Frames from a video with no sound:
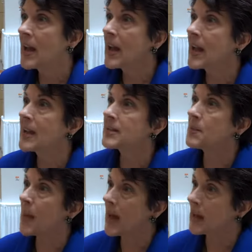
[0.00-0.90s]
He is a
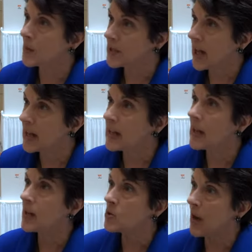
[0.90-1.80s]
man obtaining
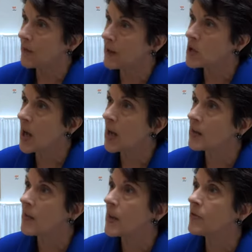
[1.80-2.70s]
a trafficked child
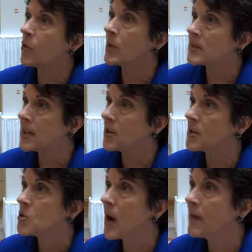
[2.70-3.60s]
and therefore considered
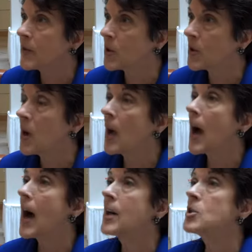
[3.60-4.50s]
a trafficker
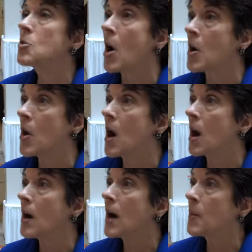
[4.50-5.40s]
under our law.
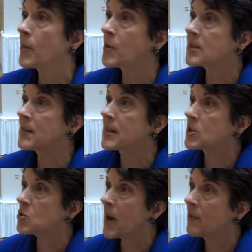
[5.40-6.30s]
A person
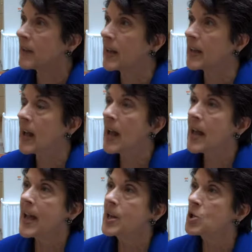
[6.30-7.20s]
that's trafficking,
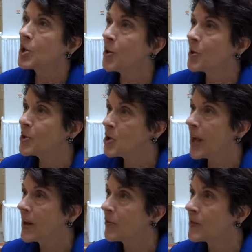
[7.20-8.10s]
he should go to
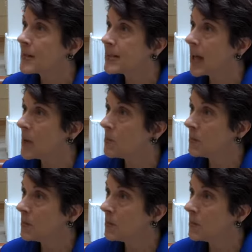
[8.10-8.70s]
jail for the same